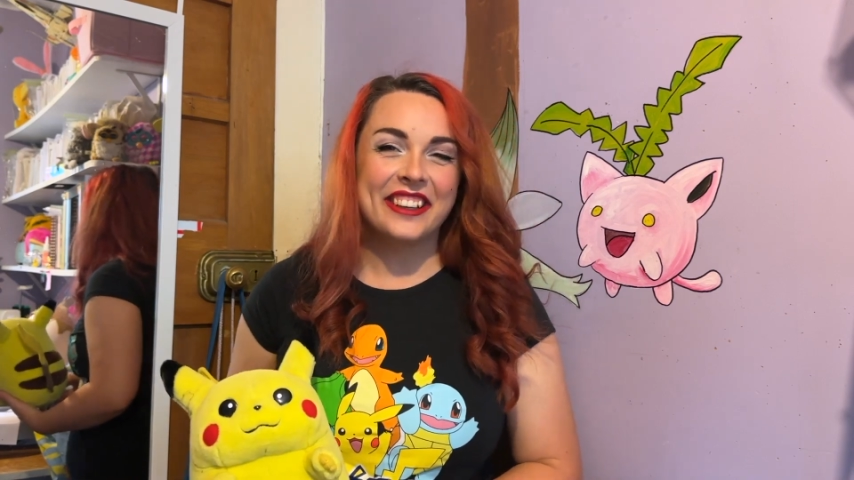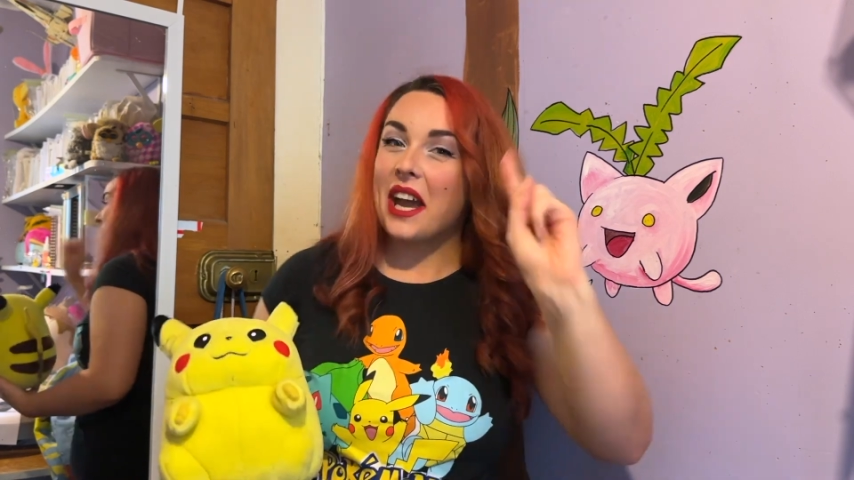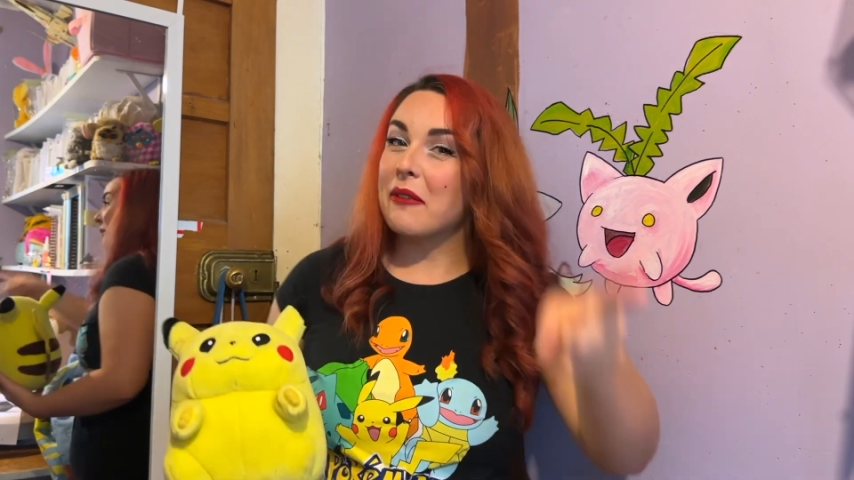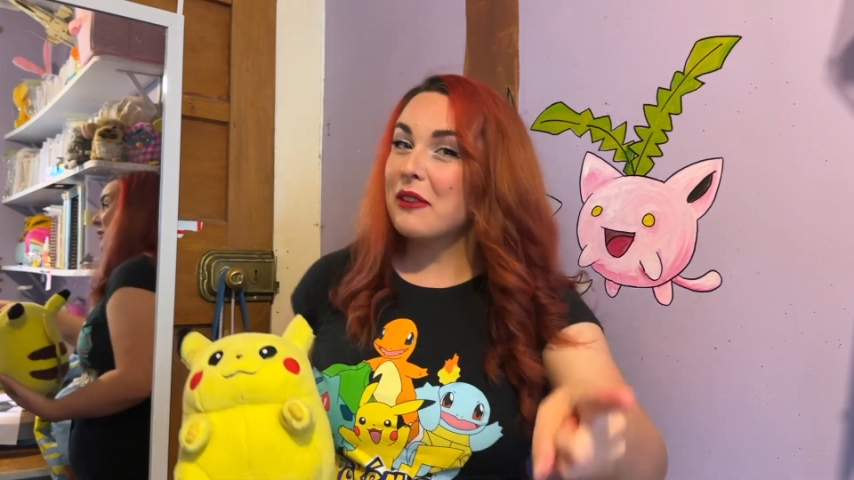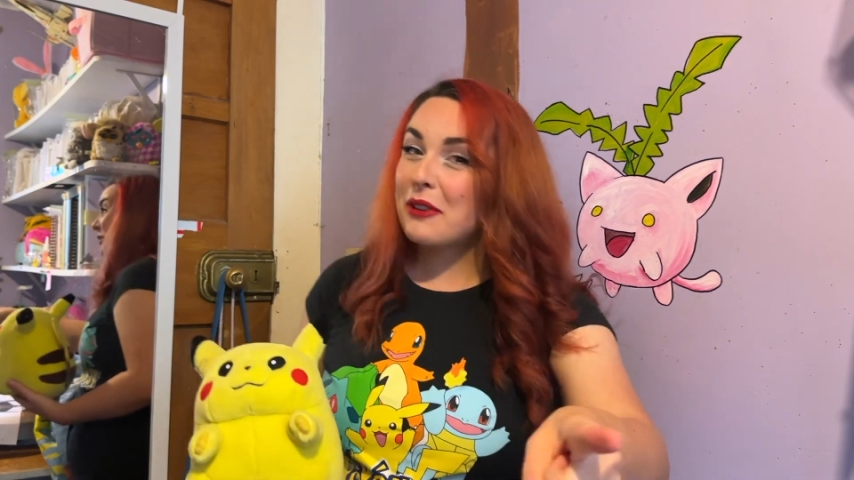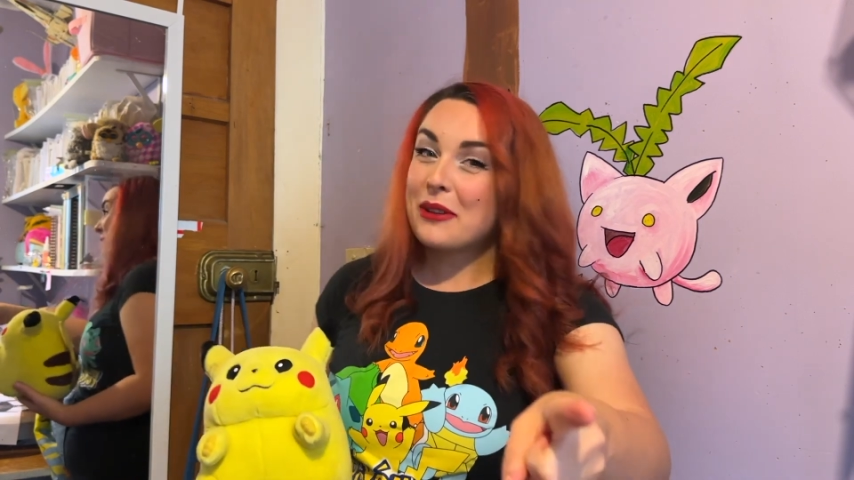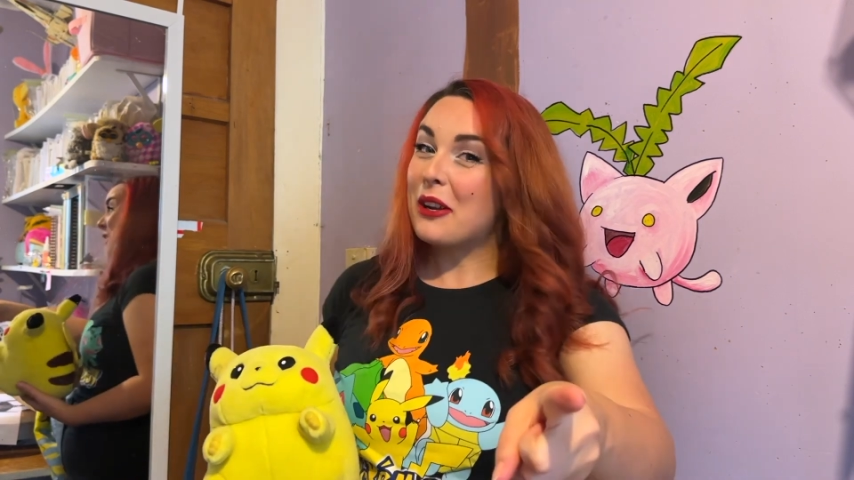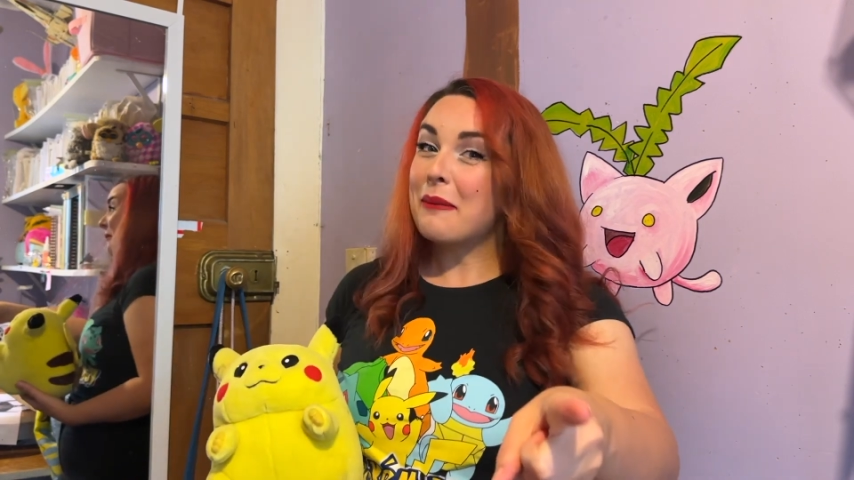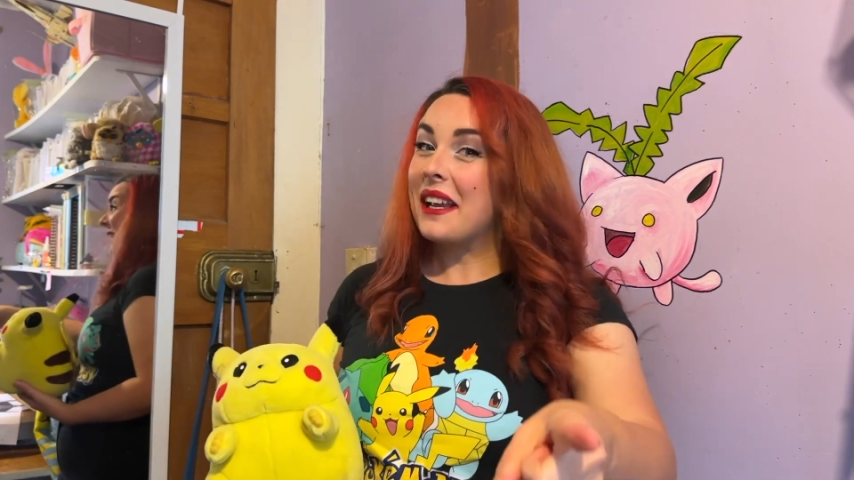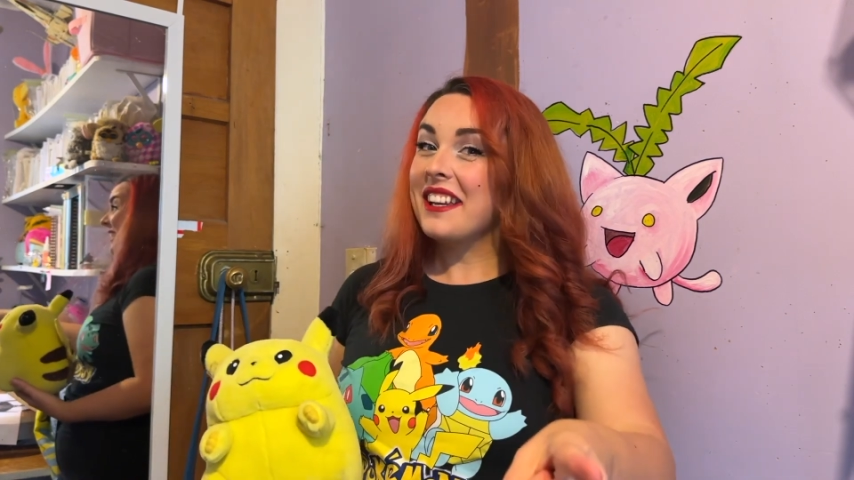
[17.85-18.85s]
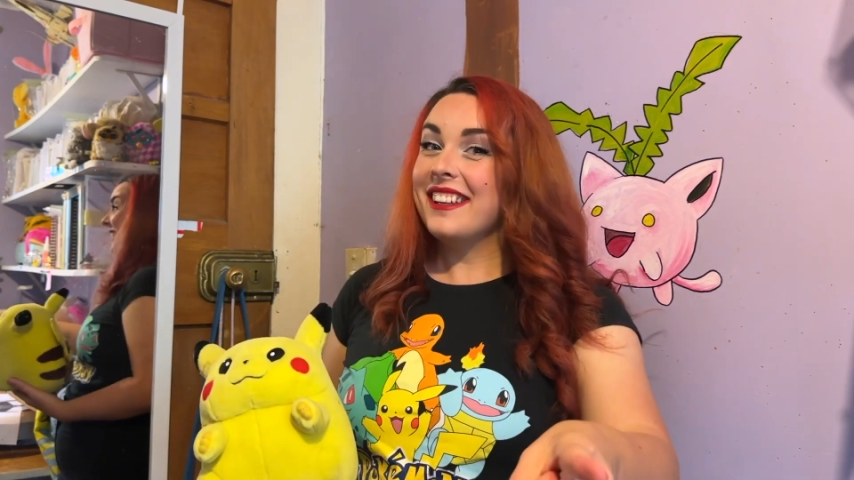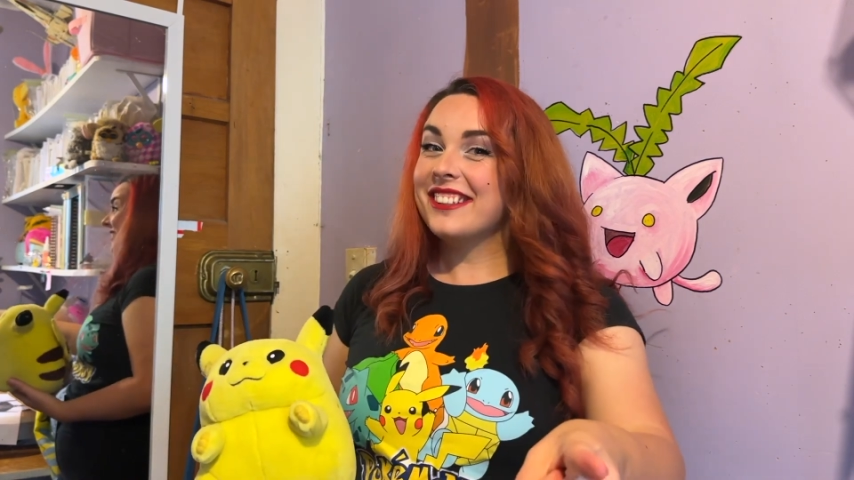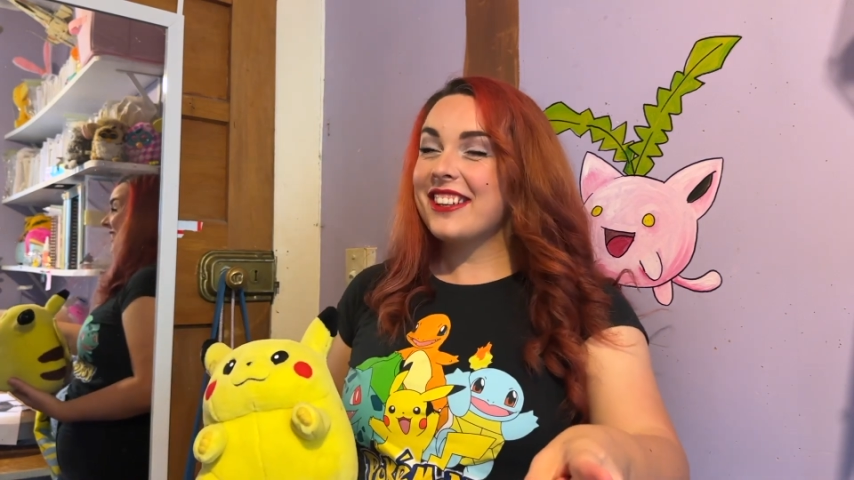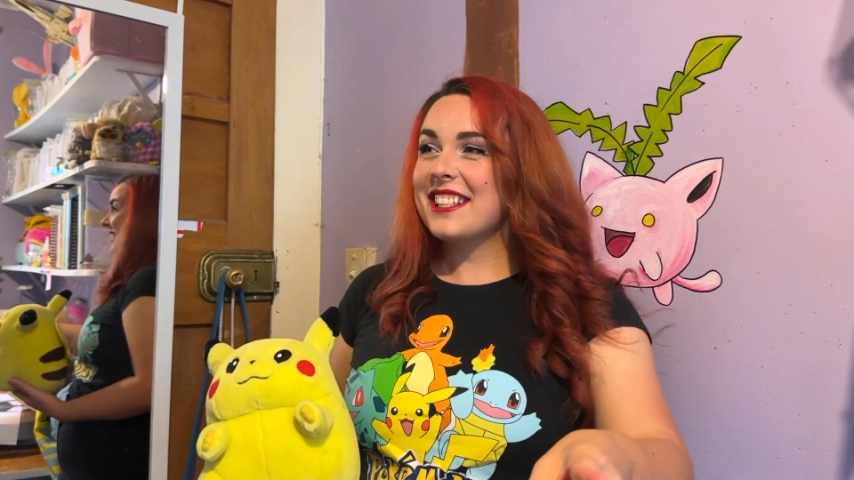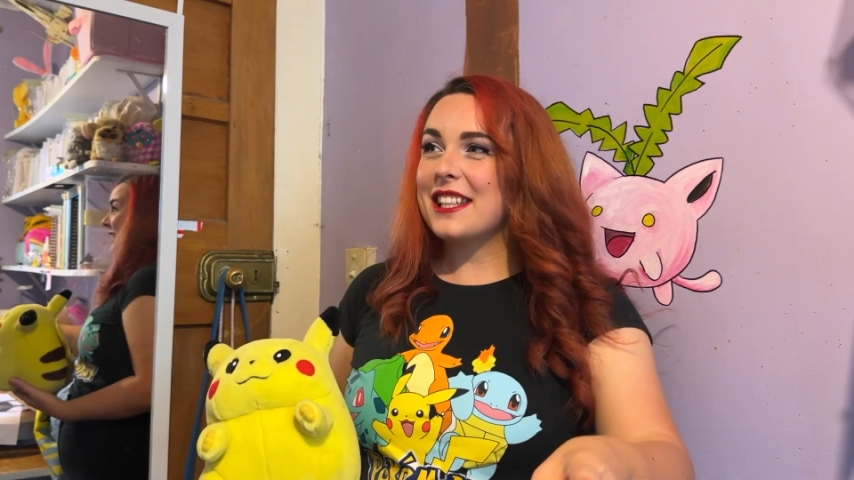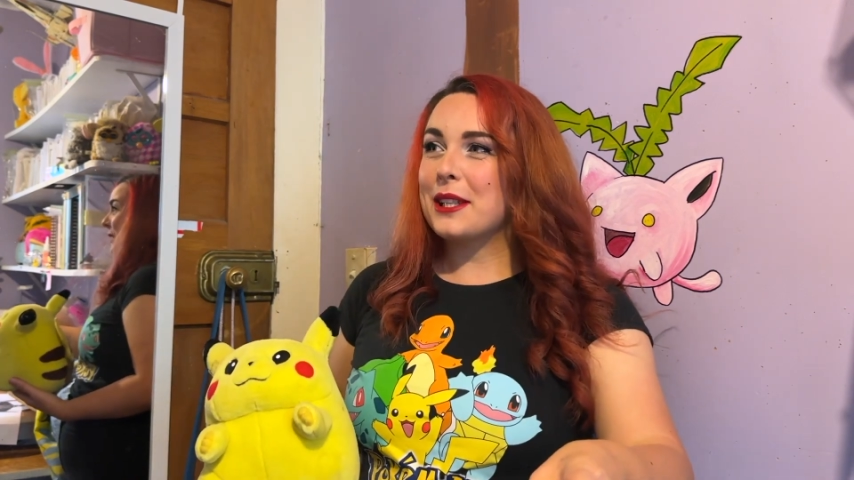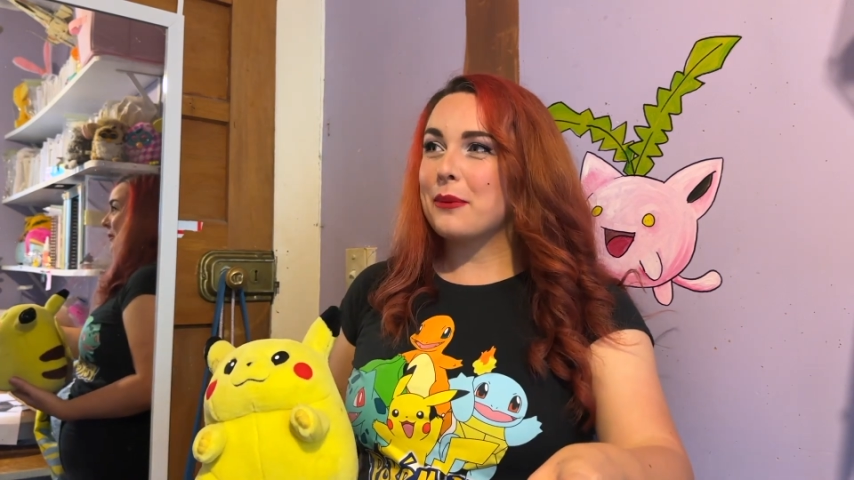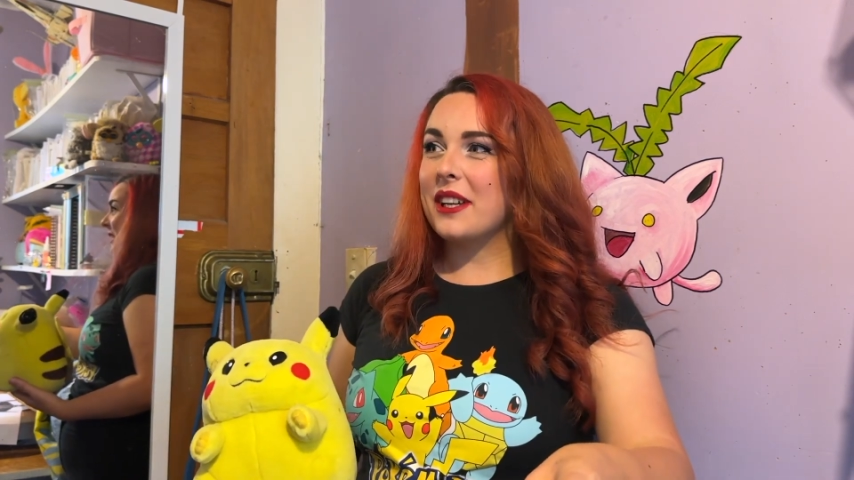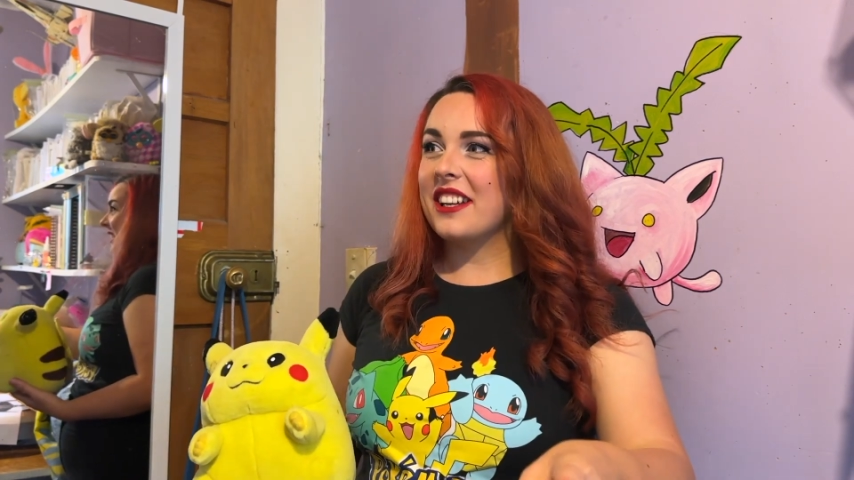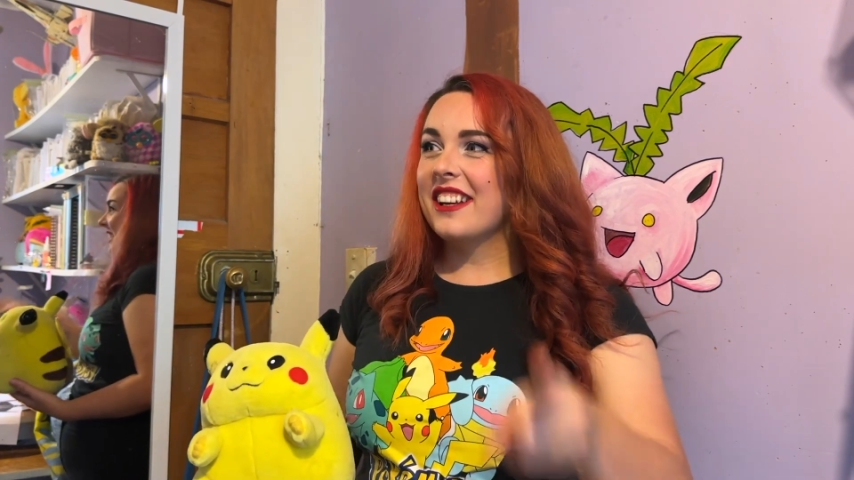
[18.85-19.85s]
However, we're not making a dress this
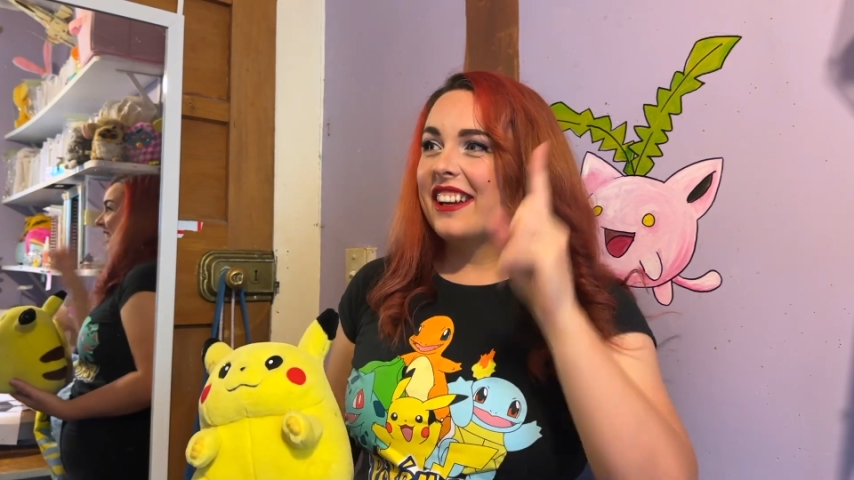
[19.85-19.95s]
week.